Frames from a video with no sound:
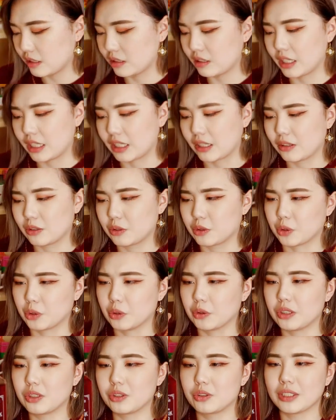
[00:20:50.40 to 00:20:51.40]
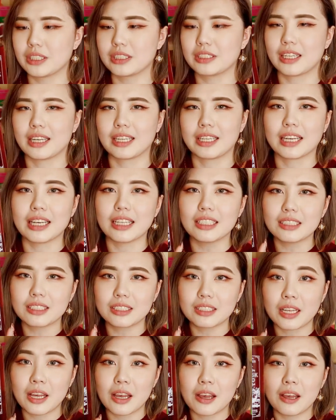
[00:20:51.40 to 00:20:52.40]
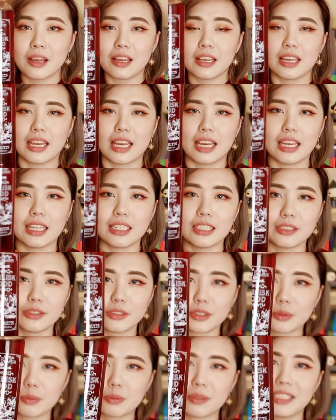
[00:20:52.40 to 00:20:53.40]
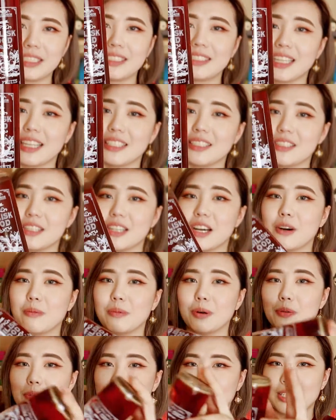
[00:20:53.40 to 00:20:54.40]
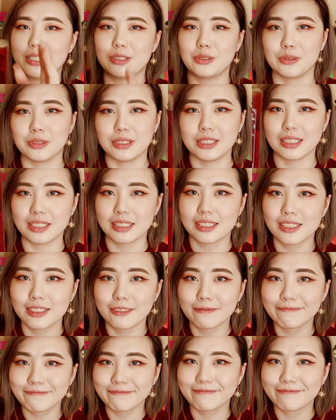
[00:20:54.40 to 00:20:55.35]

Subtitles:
like soda drinks, I guess, and it looks pretty standard now, but when I do this